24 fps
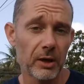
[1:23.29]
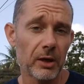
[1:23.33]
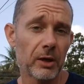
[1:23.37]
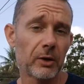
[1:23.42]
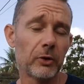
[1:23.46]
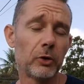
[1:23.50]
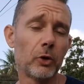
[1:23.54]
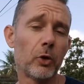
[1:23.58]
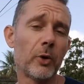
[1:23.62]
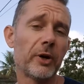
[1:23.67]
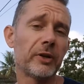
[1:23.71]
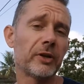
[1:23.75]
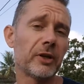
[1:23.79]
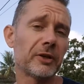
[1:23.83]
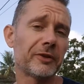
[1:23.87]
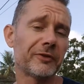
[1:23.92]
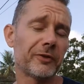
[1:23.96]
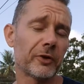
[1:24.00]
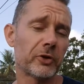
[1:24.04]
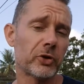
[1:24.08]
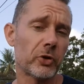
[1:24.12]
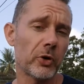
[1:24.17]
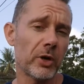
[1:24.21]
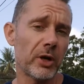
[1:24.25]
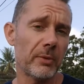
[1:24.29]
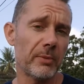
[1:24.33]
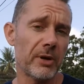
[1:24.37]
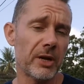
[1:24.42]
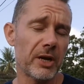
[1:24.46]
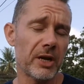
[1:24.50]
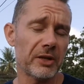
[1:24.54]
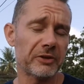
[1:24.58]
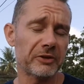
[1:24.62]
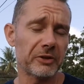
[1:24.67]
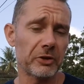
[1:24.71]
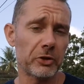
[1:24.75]
Doing this for 3
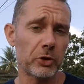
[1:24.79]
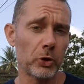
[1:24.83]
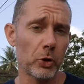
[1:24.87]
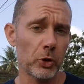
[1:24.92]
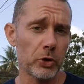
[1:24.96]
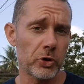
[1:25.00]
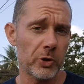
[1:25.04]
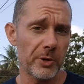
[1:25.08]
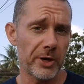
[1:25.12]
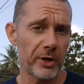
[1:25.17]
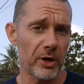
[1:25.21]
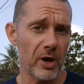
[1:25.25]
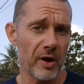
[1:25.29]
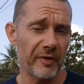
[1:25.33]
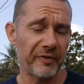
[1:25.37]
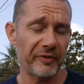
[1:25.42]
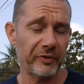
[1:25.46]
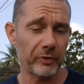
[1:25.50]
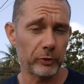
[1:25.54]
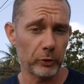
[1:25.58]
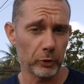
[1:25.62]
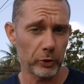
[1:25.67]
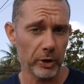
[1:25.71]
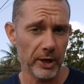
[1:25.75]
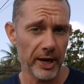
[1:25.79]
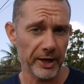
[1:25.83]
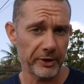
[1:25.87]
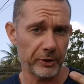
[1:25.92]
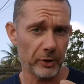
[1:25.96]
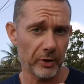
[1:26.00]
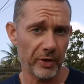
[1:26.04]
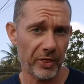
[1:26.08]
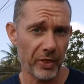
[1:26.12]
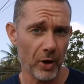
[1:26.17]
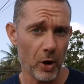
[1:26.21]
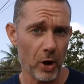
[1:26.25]
minutes is usually enough to collect
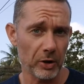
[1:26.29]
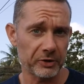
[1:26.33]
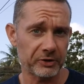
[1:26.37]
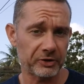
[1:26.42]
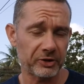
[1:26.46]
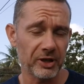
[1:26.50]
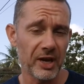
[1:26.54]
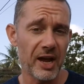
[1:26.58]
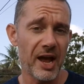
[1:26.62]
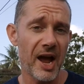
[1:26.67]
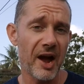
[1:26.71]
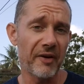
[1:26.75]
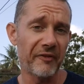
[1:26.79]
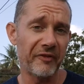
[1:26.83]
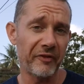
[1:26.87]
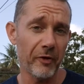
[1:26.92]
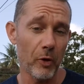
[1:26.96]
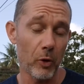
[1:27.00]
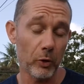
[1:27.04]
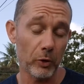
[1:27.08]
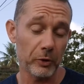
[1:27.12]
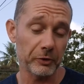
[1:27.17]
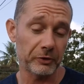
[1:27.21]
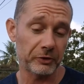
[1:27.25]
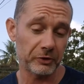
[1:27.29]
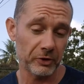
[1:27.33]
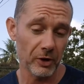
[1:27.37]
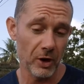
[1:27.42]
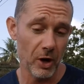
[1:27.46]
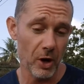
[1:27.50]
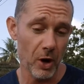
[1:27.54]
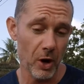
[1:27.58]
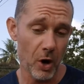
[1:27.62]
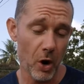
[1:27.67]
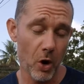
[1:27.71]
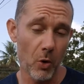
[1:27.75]
your thoughts and focus
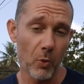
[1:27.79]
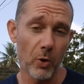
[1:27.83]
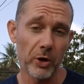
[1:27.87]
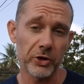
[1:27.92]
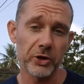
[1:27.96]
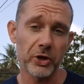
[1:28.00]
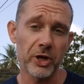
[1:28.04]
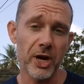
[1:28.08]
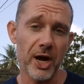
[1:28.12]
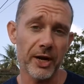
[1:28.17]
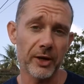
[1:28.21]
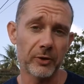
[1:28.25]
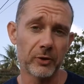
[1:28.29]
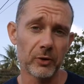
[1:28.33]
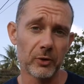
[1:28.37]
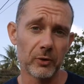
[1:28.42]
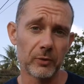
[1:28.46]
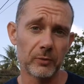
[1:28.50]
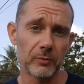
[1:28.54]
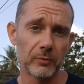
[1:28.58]
on what you gotta do.